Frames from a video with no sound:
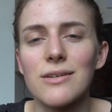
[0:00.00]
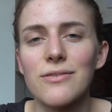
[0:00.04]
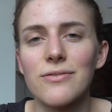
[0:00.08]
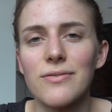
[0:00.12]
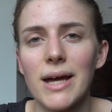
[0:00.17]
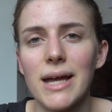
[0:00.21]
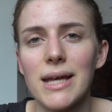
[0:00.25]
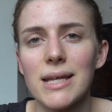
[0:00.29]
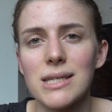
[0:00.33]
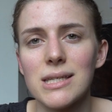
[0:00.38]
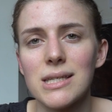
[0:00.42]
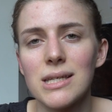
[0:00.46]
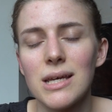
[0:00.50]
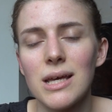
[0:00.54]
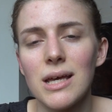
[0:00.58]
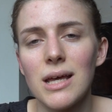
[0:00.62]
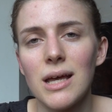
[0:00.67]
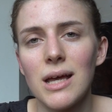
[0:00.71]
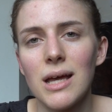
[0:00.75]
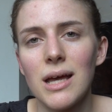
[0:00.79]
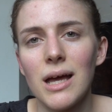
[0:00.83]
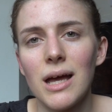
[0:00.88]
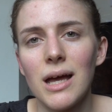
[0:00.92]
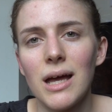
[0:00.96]
the fight,
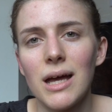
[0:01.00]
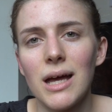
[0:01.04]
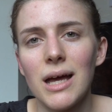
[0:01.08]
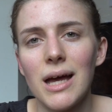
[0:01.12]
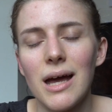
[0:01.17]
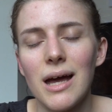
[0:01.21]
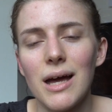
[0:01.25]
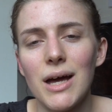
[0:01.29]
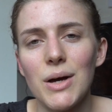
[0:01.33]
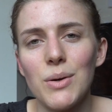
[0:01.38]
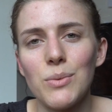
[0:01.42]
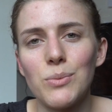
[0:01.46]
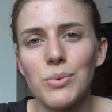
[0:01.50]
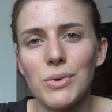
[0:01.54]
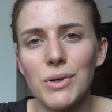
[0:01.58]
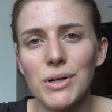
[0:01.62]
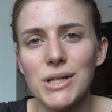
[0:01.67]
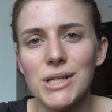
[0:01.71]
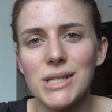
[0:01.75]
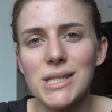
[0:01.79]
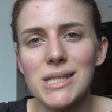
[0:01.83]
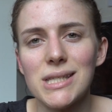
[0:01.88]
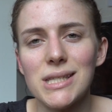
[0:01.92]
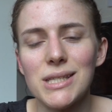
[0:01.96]

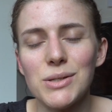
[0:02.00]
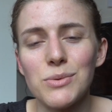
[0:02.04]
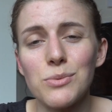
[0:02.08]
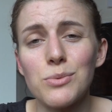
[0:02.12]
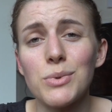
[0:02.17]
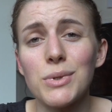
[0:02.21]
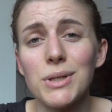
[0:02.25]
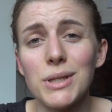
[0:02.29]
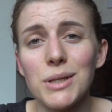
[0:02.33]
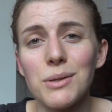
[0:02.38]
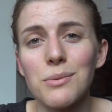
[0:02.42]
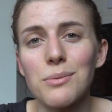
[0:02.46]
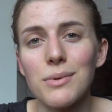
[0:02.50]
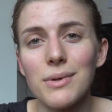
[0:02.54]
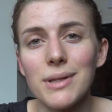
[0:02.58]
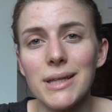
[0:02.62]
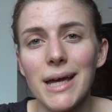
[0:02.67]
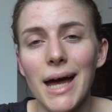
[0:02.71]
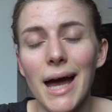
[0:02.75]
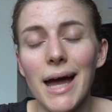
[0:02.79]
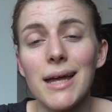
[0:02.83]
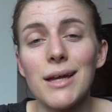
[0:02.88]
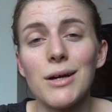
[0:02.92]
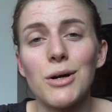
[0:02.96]
was really,
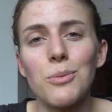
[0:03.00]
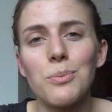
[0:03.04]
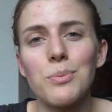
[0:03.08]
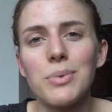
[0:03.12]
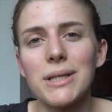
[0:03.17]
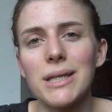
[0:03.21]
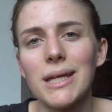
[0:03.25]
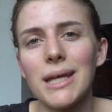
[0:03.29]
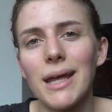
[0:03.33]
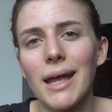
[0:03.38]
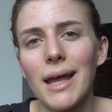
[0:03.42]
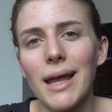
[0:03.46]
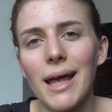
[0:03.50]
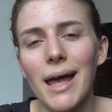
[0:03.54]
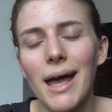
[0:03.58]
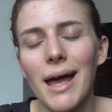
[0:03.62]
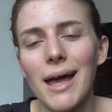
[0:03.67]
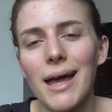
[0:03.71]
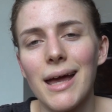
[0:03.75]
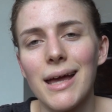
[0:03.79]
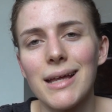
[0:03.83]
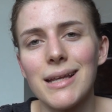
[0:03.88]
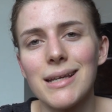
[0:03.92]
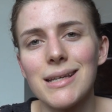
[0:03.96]
really eye-opening.
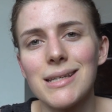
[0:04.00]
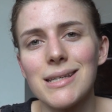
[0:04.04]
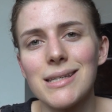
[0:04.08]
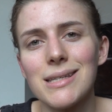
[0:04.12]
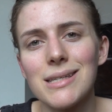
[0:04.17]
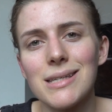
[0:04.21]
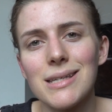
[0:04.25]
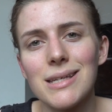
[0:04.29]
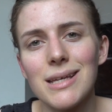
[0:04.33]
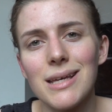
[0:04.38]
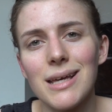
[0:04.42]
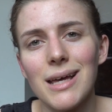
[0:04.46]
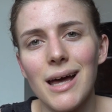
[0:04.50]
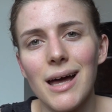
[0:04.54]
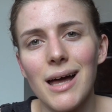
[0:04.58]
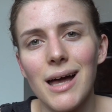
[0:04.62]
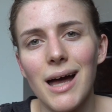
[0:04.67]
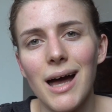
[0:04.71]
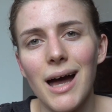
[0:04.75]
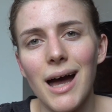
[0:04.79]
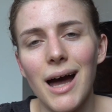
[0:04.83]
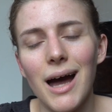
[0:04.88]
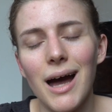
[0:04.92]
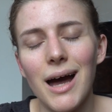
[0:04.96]
And
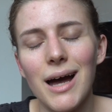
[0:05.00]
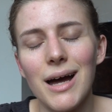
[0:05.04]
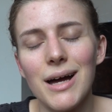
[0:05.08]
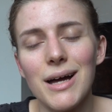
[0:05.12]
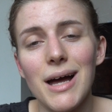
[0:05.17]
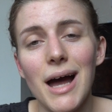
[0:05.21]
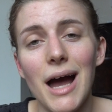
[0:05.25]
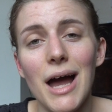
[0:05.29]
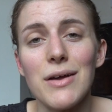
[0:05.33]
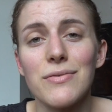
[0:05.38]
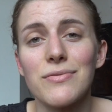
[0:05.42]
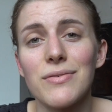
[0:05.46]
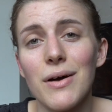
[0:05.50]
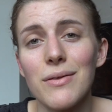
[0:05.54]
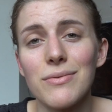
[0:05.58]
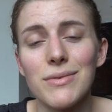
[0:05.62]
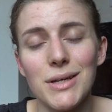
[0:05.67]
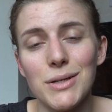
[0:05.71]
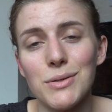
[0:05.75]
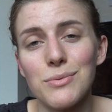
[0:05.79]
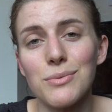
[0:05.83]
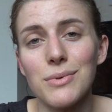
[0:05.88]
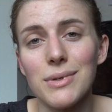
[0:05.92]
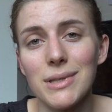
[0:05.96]
I found
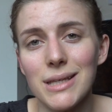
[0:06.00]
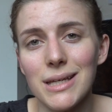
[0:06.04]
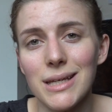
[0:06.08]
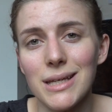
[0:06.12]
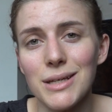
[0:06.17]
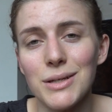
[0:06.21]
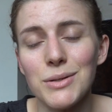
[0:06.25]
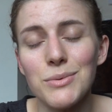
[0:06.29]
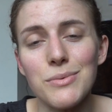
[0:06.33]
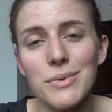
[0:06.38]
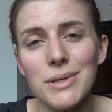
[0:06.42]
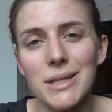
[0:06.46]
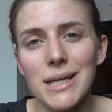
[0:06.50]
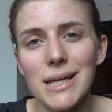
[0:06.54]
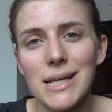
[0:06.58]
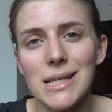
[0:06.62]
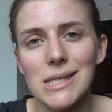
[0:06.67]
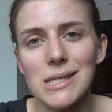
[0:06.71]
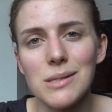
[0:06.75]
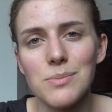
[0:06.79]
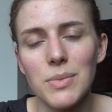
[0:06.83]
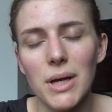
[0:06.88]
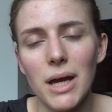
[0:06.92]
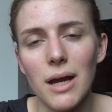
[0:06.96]
that really, really
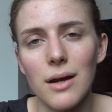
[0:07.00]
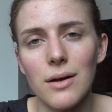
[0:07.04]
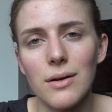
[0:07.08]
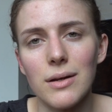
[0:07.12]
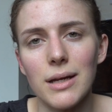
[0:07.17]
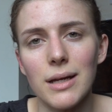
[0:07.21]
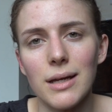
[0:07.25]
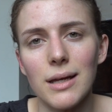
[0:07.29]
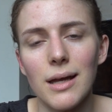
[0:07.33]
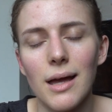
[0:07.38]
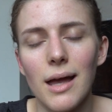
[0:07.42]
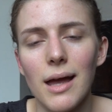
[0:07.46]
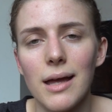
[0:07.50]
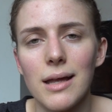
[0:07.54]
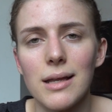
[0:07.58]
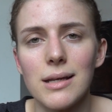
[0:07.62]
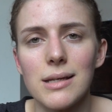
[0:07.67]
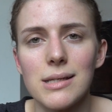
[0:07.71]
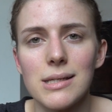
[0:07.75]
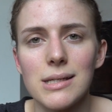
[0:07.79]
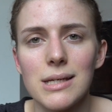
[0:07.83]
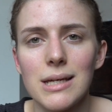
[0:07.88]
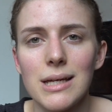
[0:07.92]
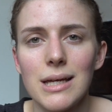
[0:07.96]
inspiring.
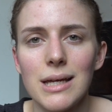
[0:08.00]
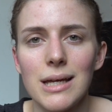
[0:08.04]
And